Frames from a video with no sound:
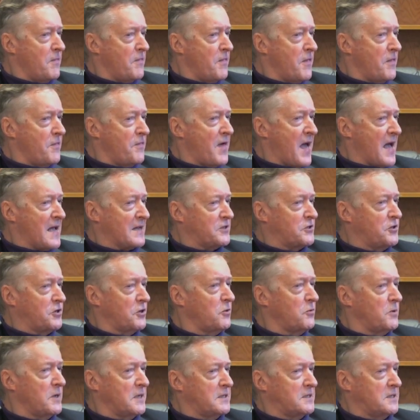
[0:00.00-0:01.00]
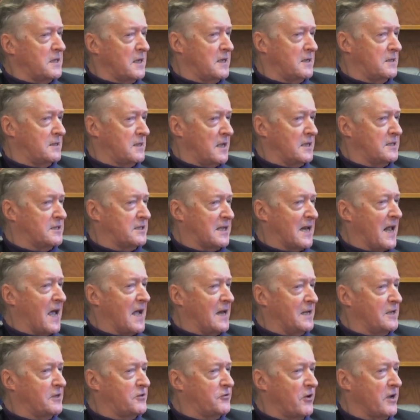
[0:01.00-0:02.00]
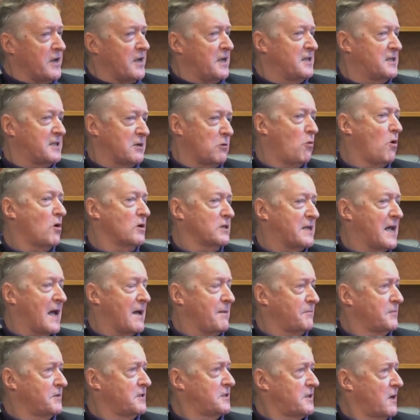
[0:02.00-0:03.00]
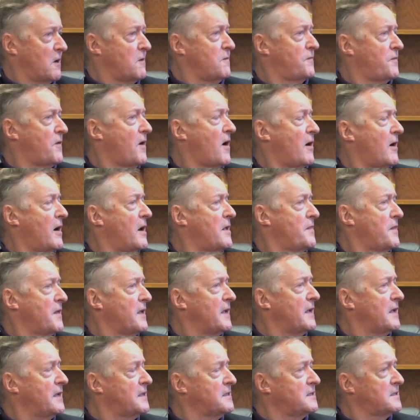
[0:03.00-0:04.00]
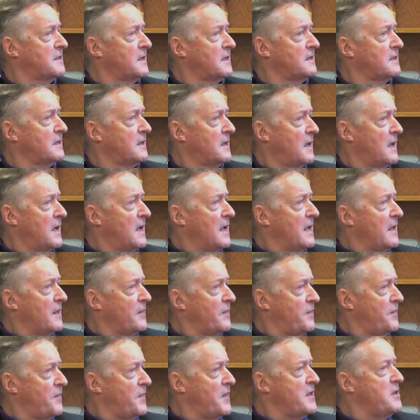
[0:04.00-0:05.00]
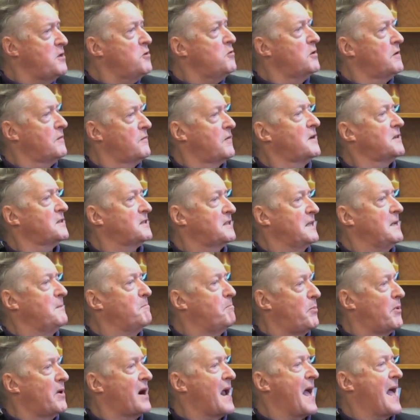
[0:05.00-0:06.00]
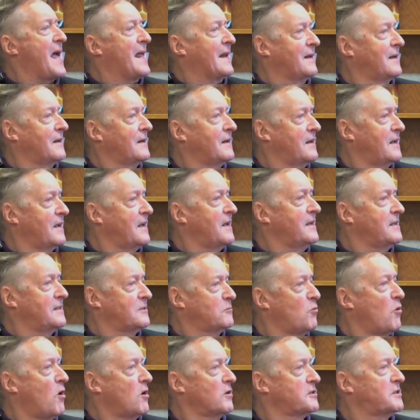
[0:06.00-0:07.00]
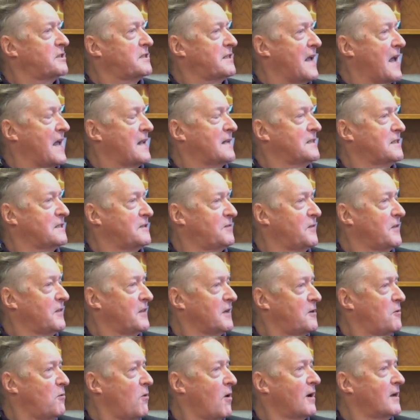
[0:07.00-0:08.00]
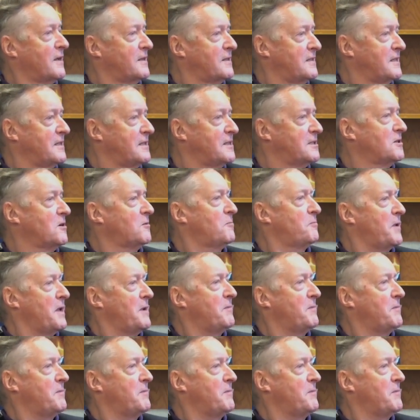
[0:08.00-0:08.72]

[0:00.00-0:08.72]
that too is slightly tricky. So what's happened so far, I think, is that the university brand is what stands for the quality. So